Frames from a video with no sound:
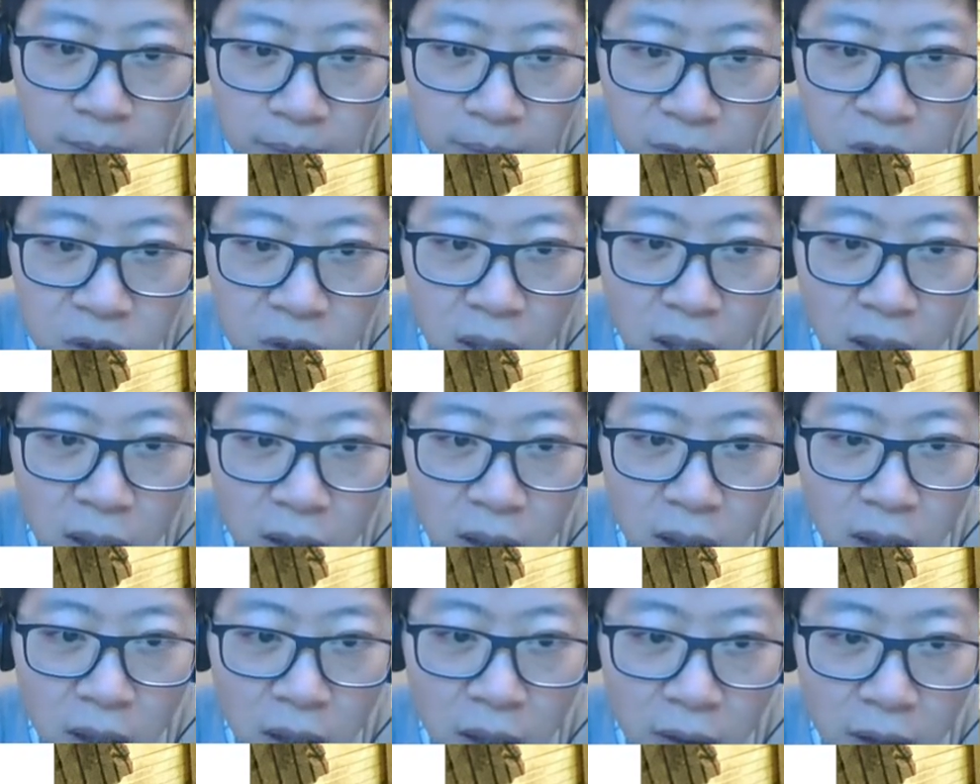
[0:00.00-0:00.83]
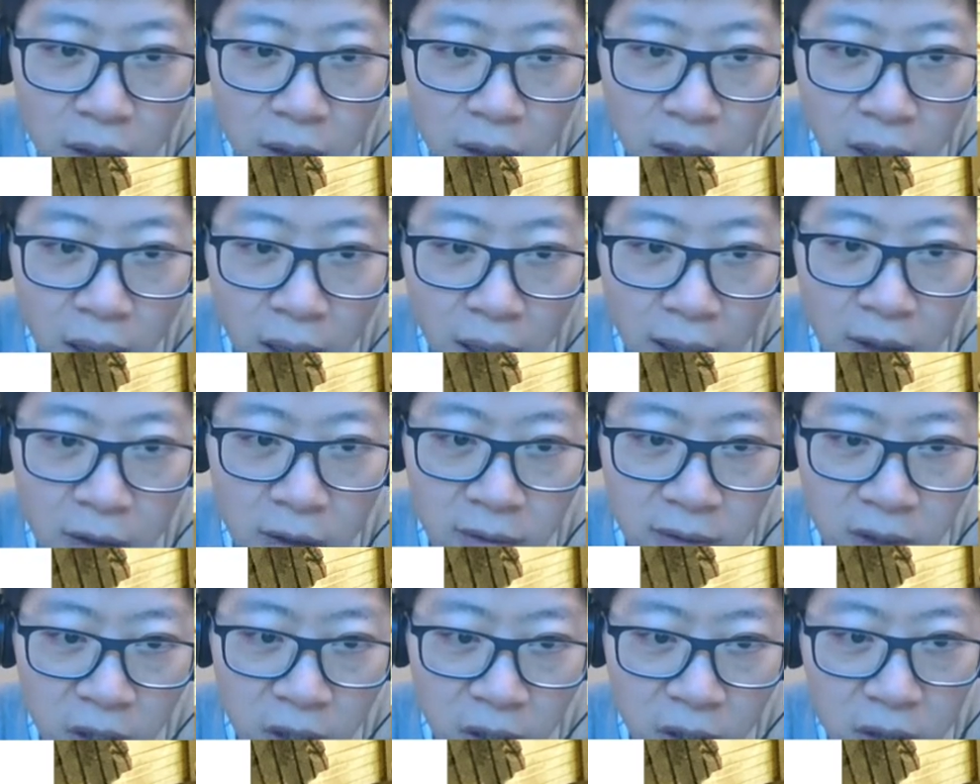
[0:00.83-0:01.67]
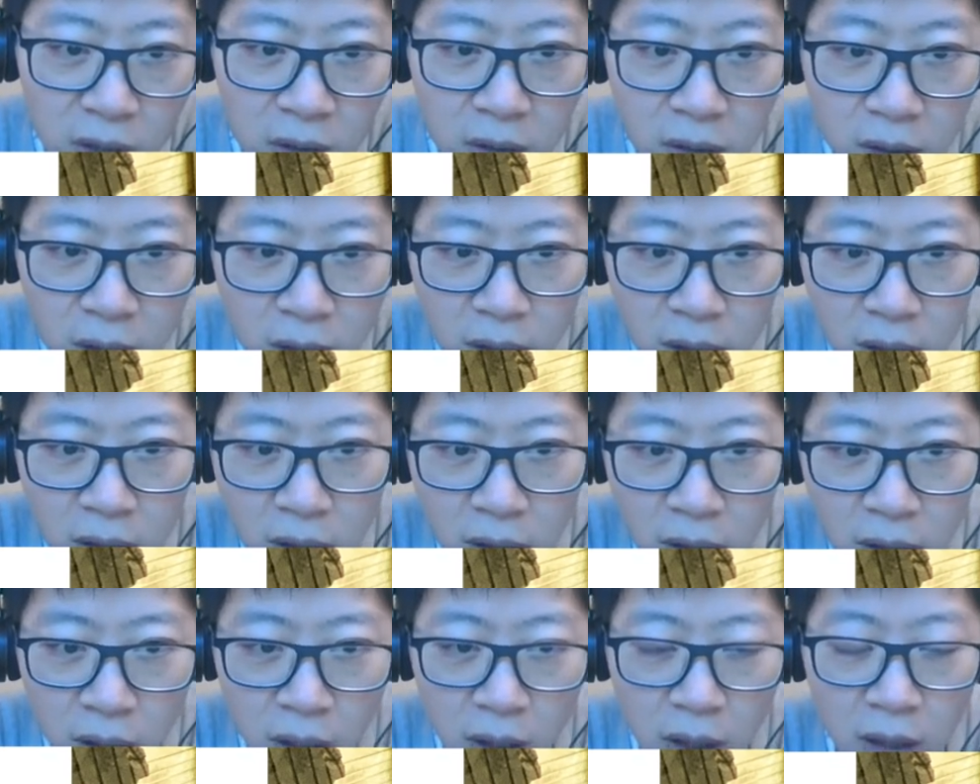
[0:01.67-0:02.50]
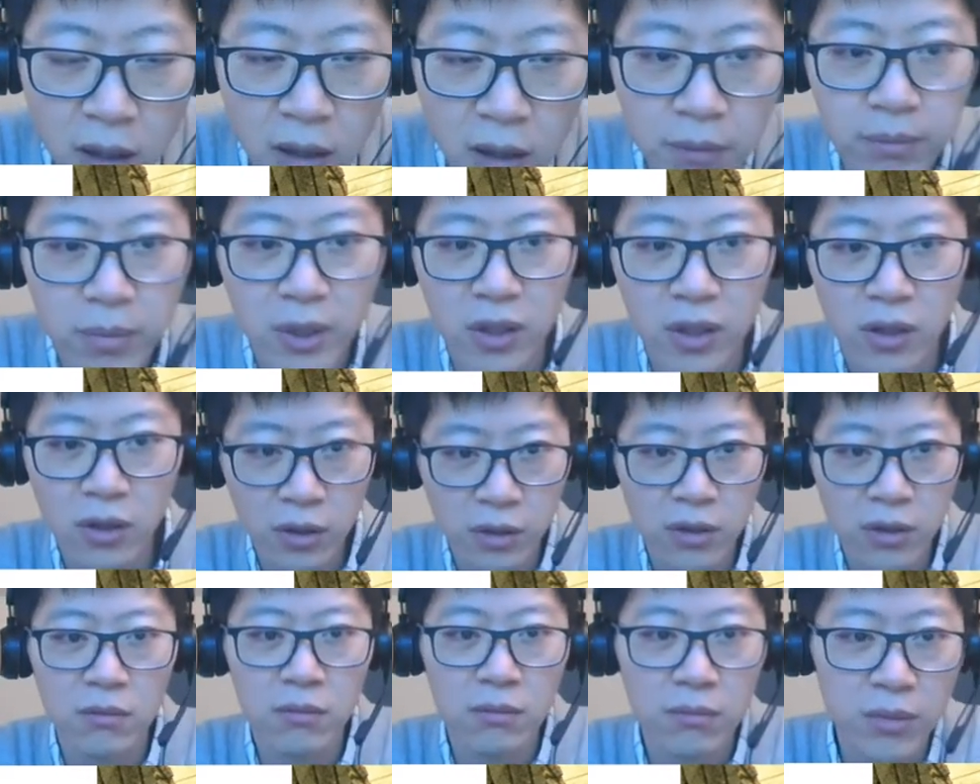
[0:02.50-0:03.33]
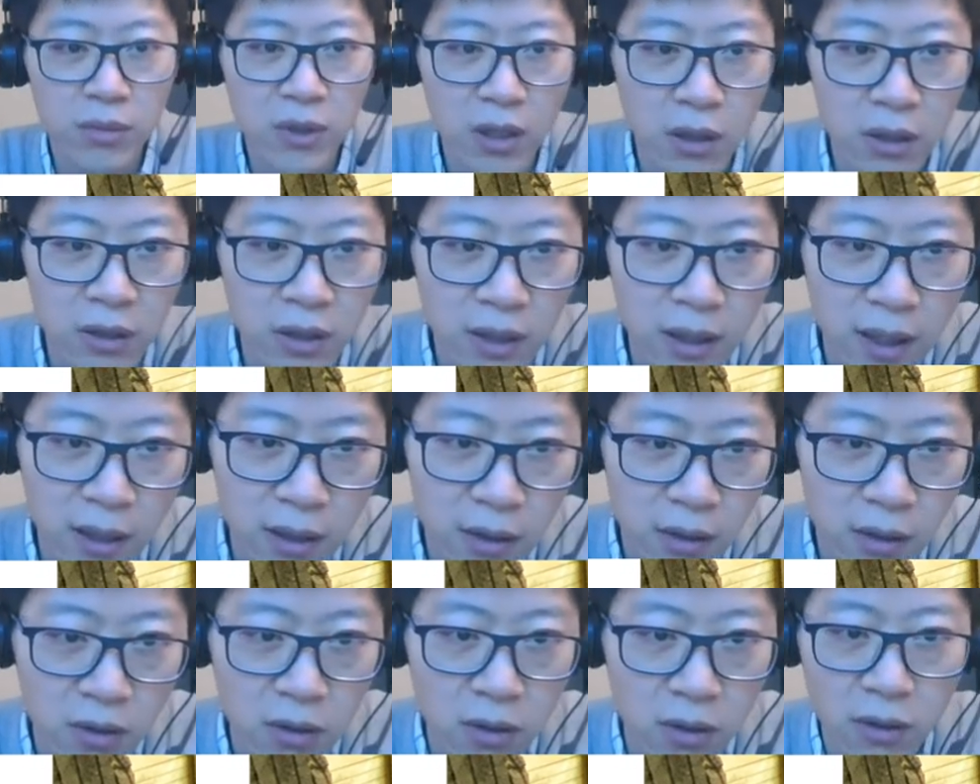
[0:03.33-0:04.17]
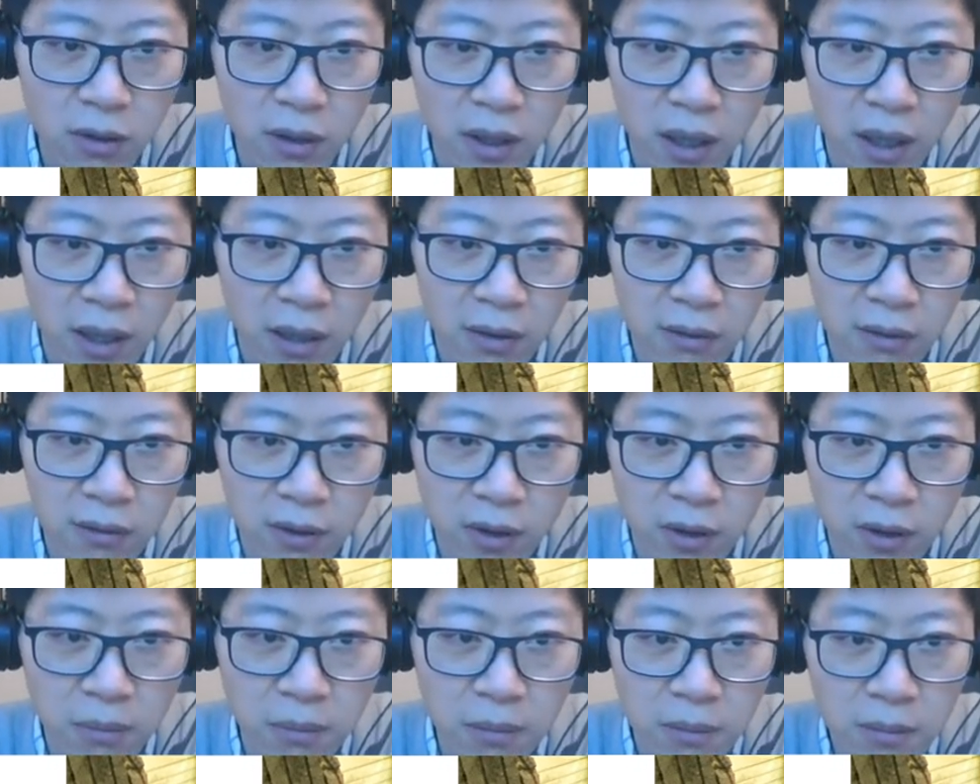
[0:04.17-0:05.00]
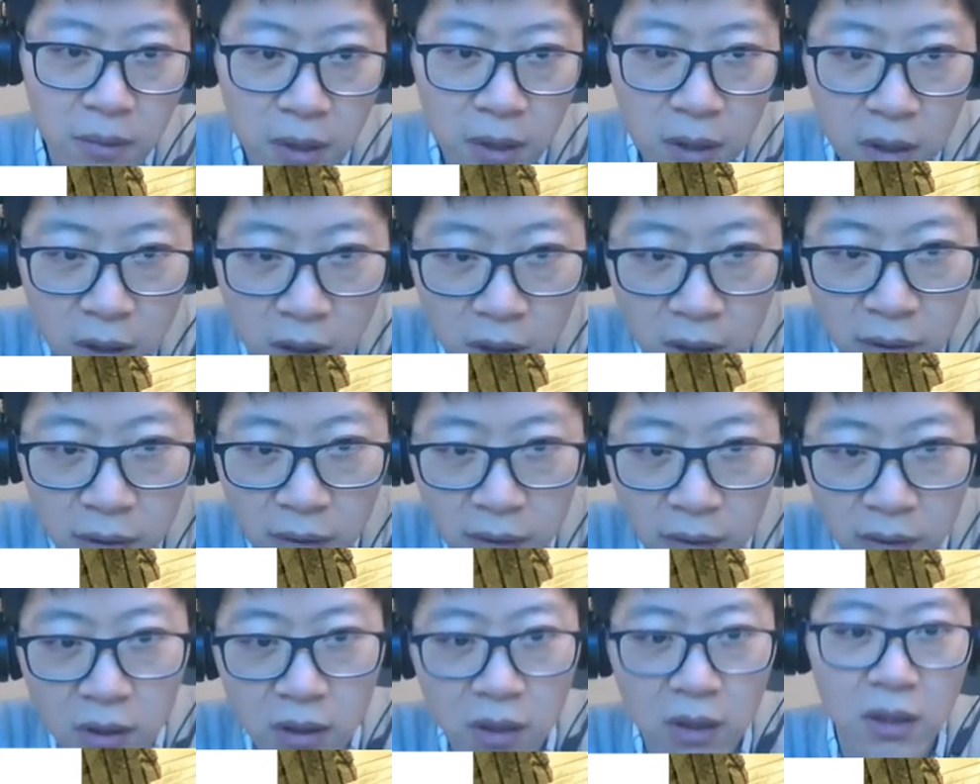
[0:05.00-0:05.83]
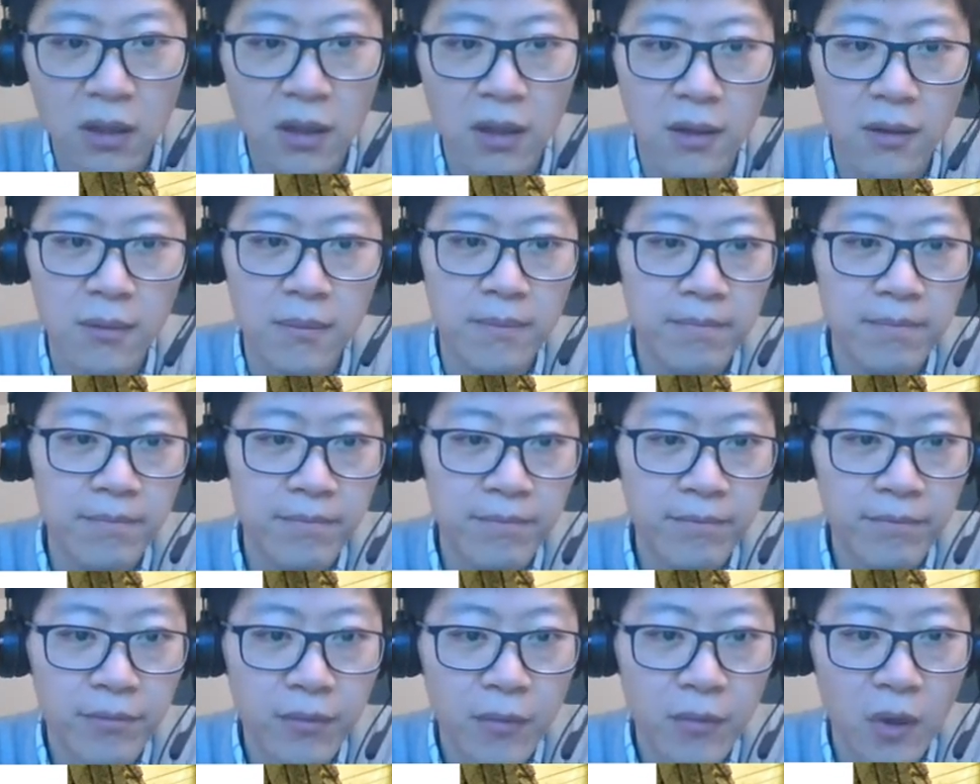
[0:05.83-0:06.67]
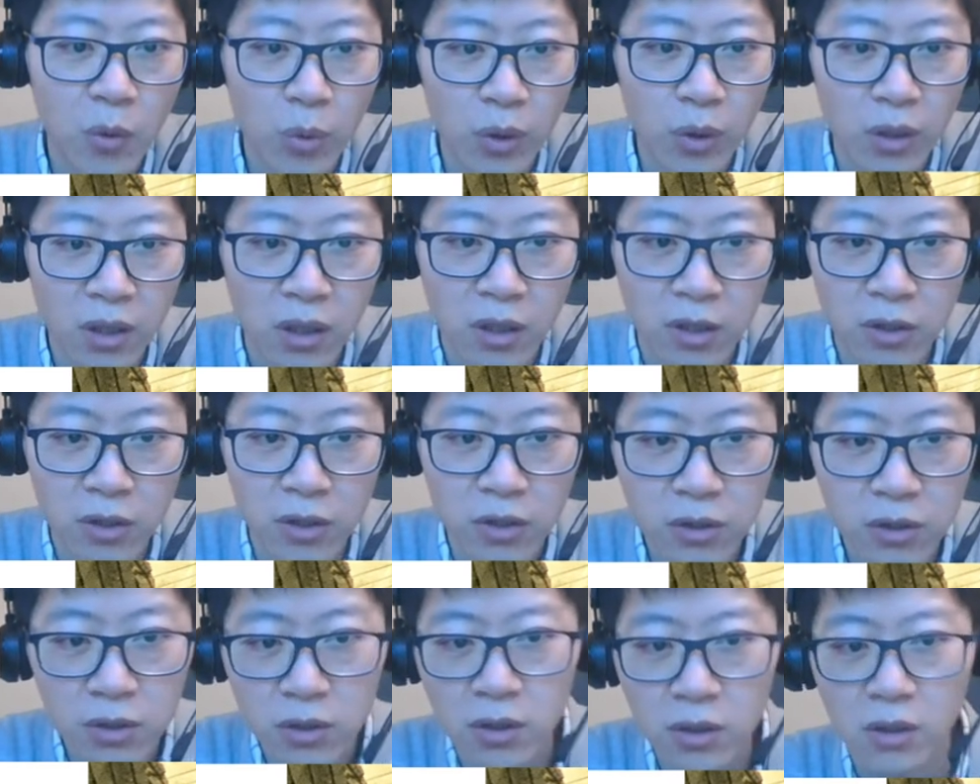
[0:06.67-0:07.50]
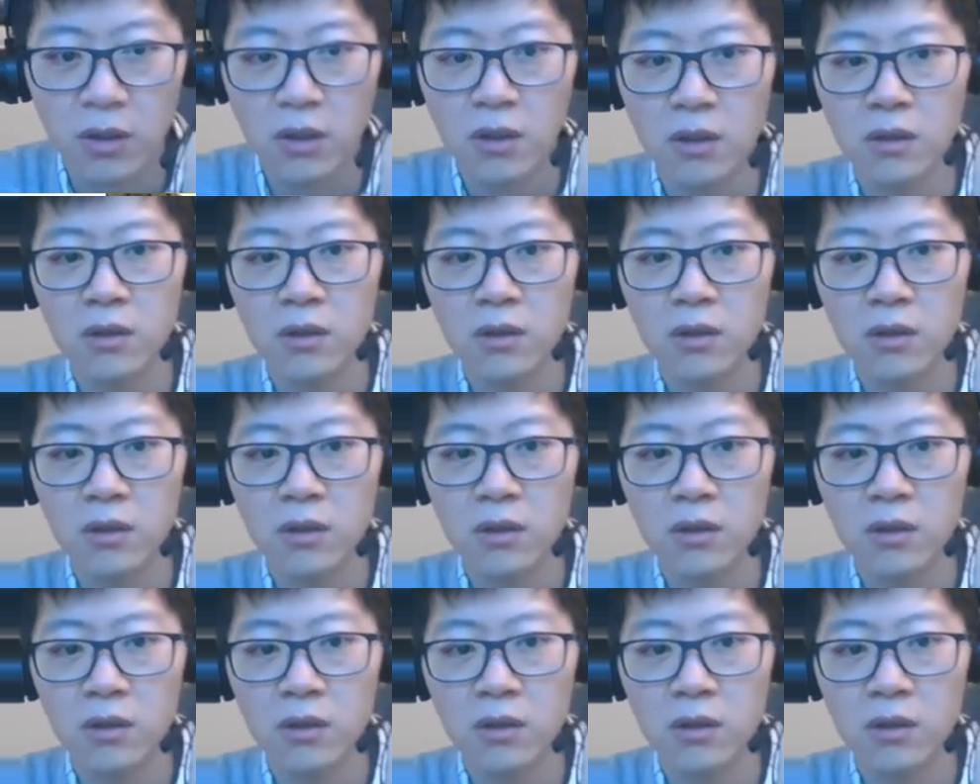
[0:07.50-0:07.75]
say, the height over here, but you'd be looking at, the height from the wheel arch